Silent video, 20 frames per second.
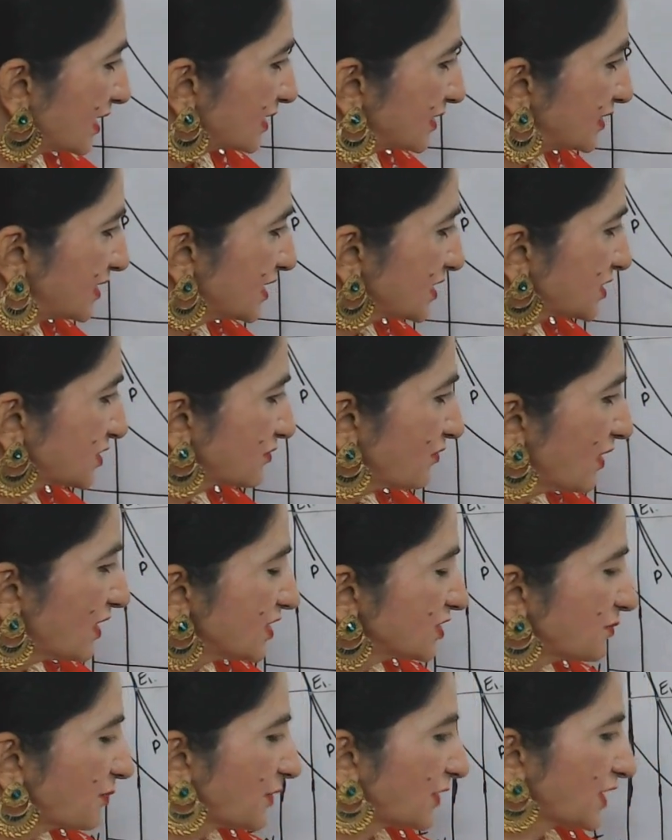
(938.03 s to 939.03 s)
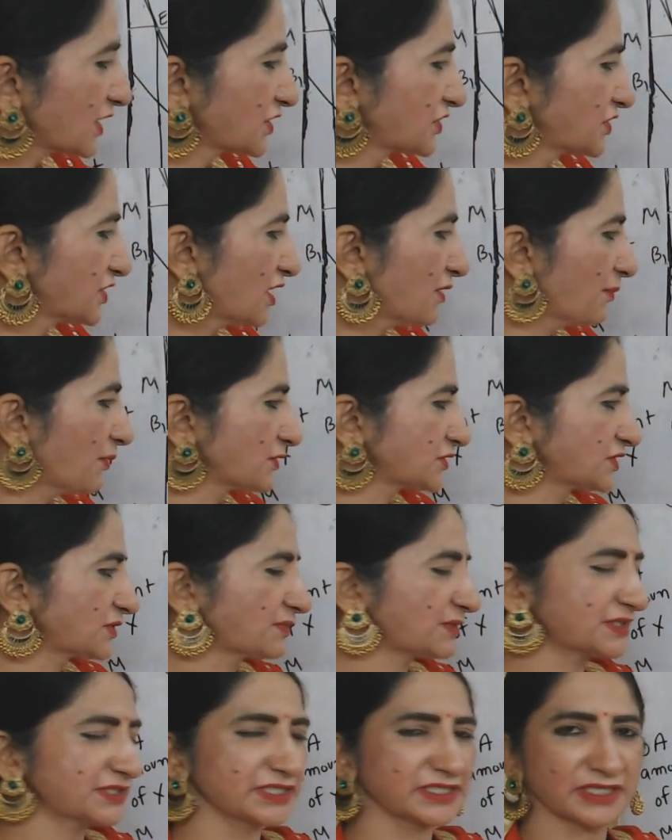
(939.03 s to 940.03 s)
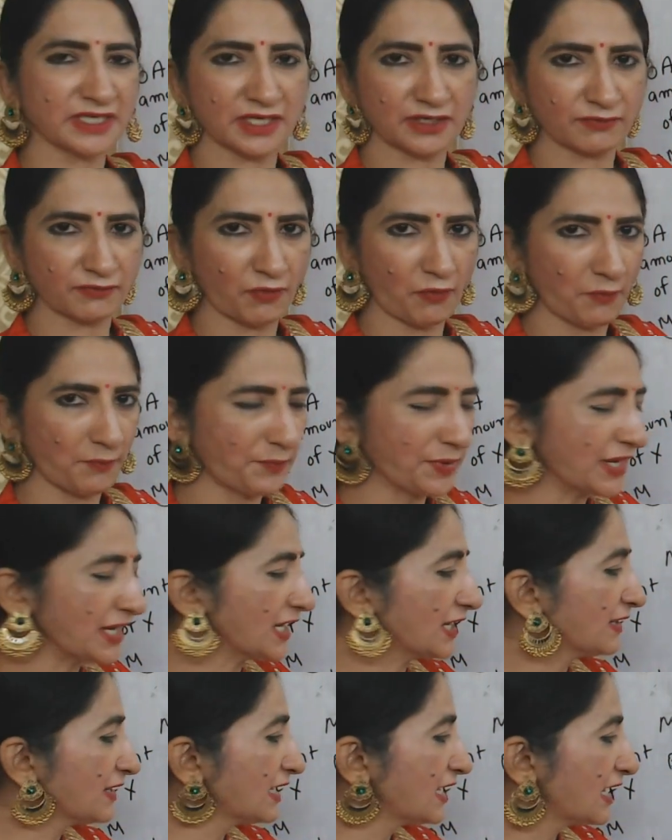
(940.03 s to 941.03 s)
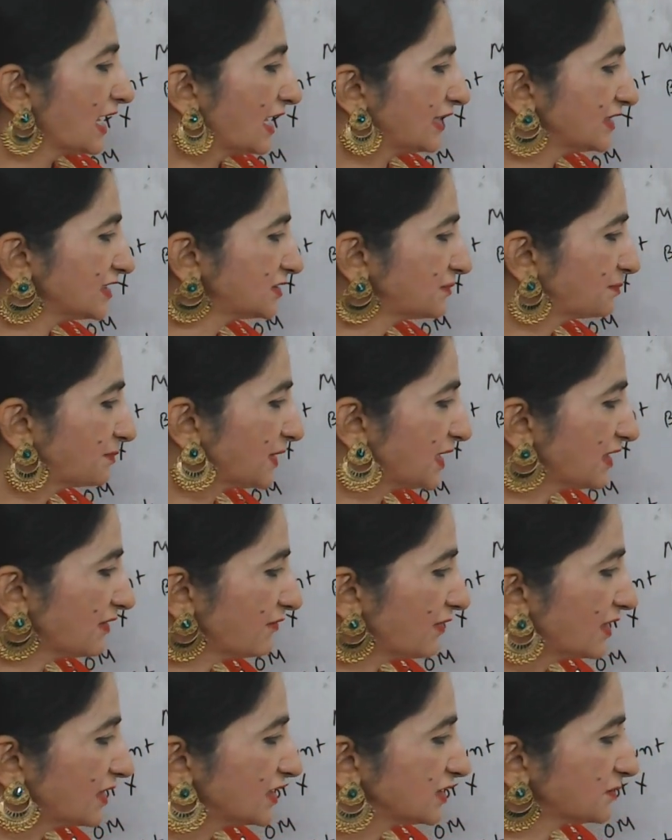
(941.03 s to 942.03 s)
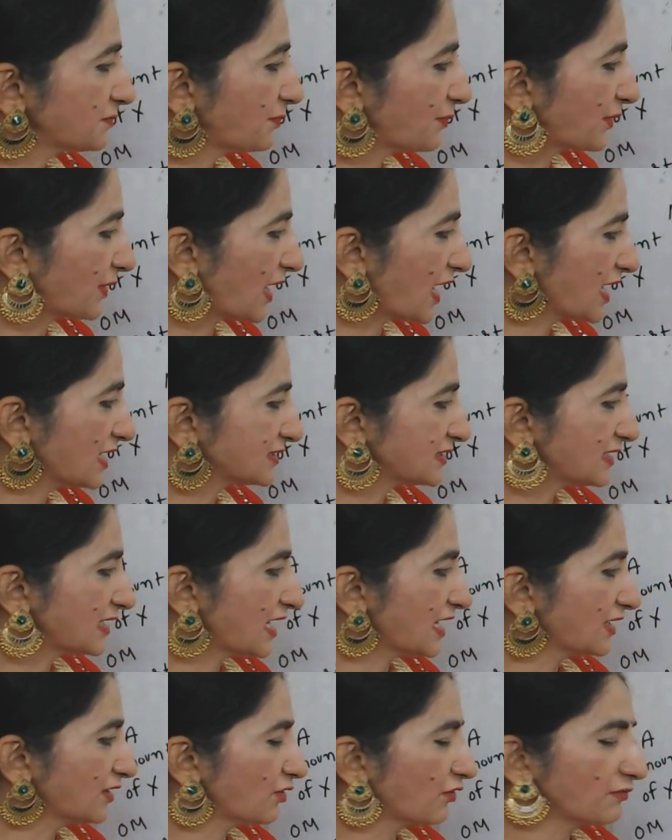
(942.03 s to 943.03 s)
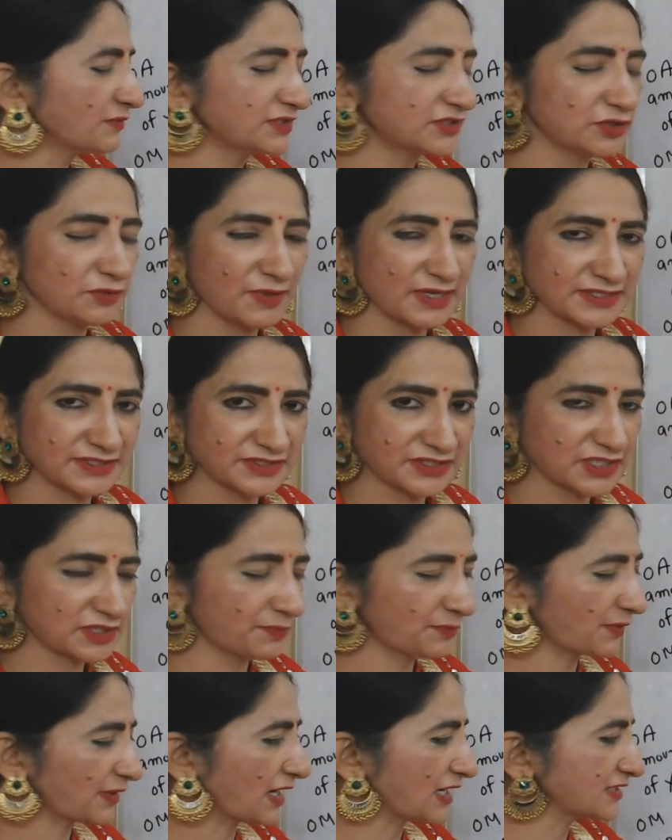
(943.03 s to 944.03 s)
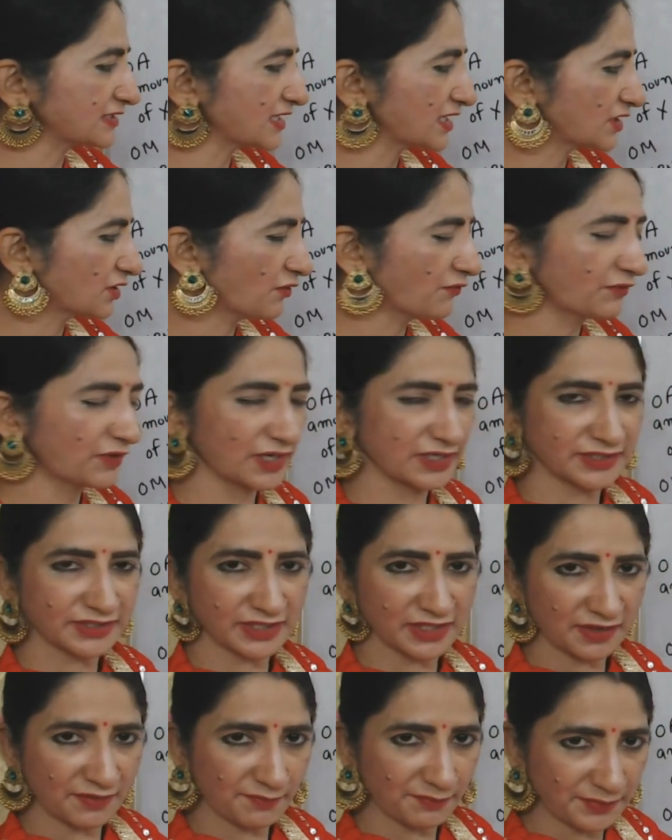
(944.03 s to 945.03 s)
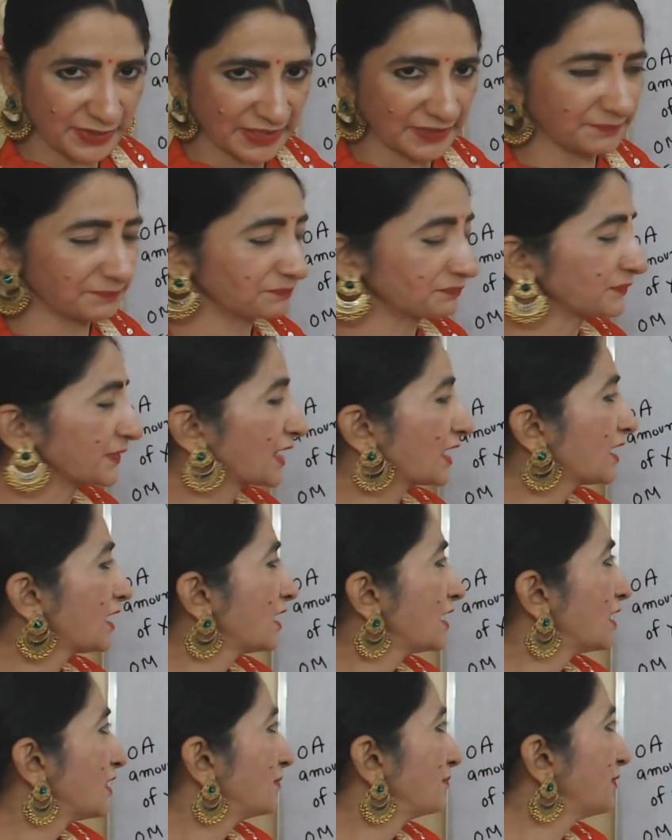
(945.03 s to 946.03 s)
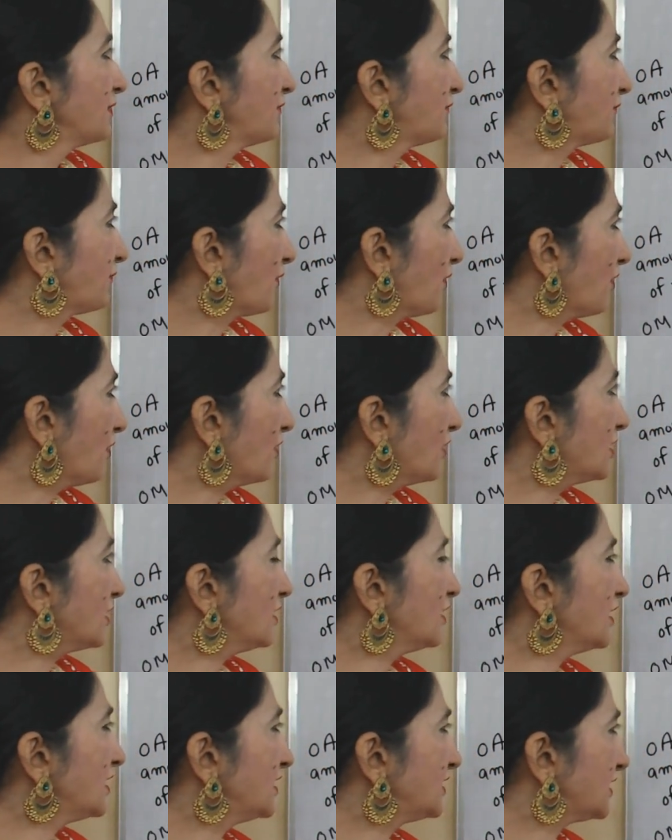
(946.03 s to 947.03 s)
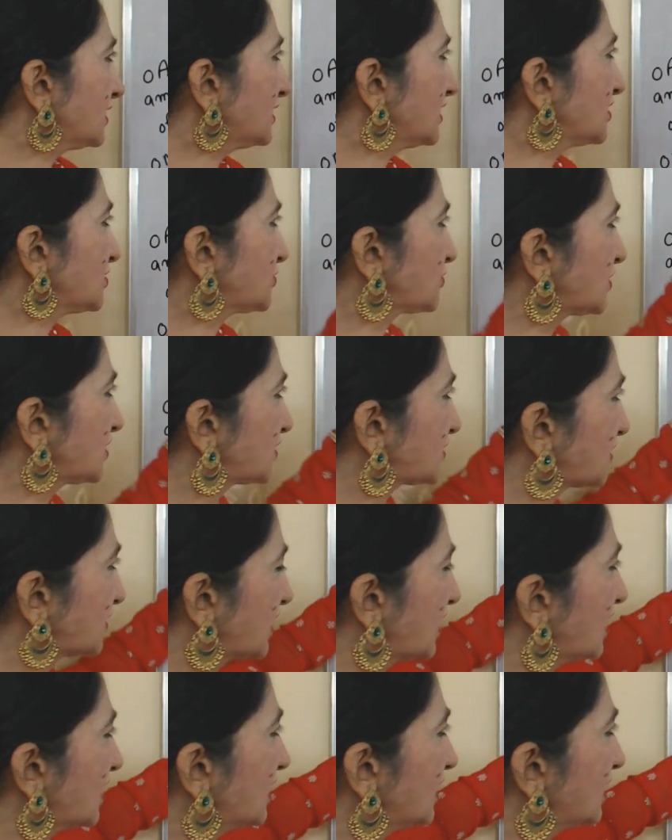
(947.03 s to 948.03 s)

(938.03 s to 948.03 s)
this one is production possibility curve of B. And this P1 is price line, or means domestic price line of country B. Before international trade,